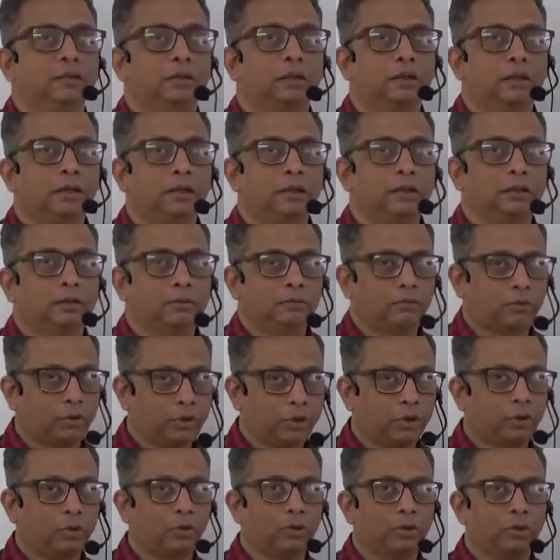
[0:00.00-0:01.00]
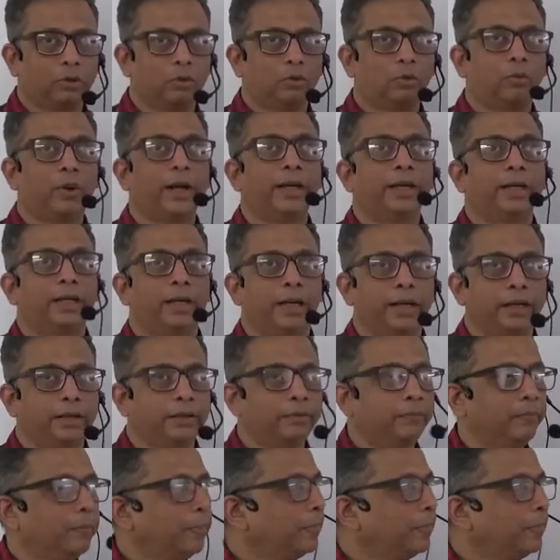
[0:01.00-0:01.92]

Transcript: what you call white line.